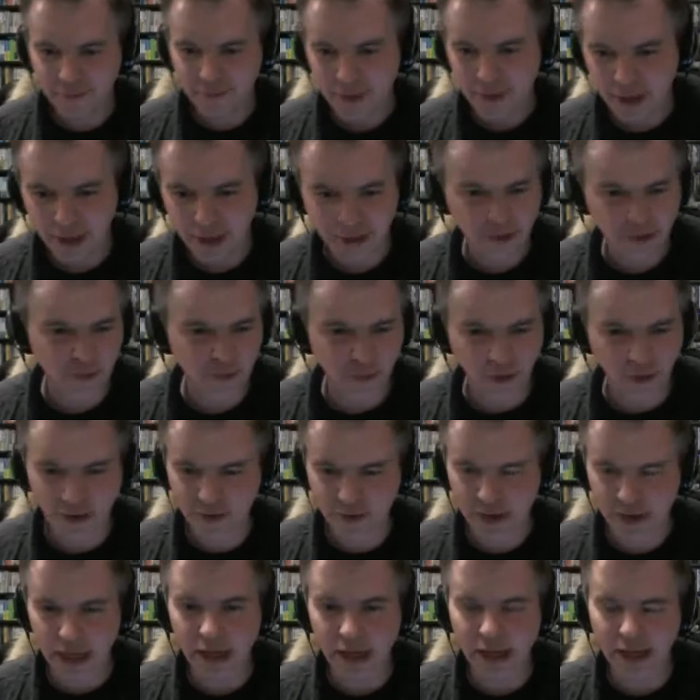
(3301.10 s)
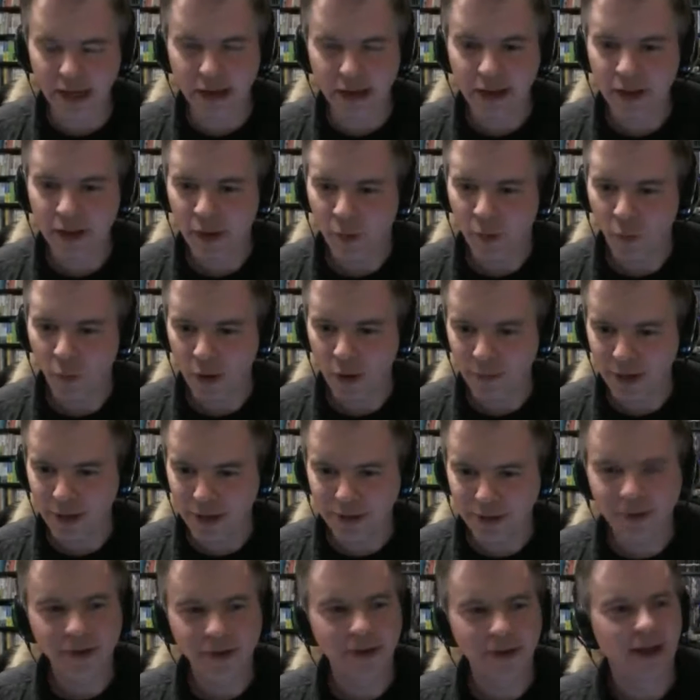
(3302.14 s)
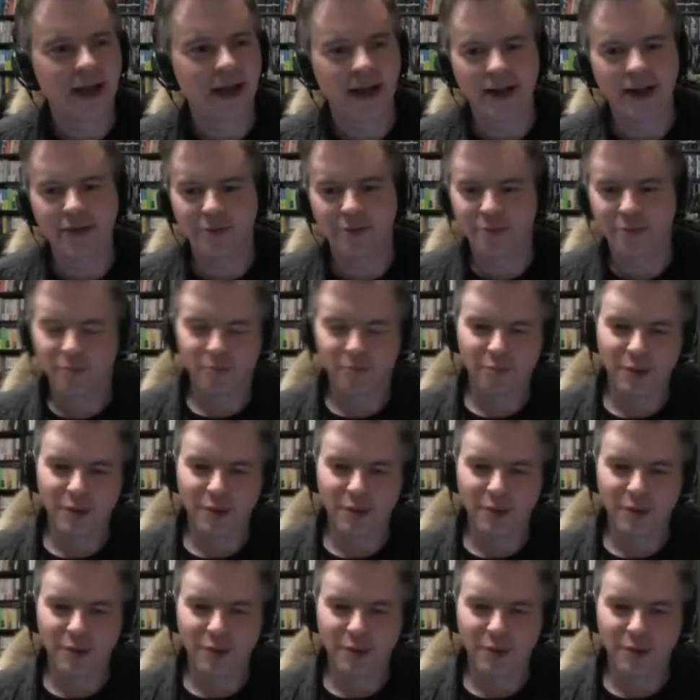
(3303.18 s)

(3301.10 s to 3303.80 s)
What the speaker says: suppressing women as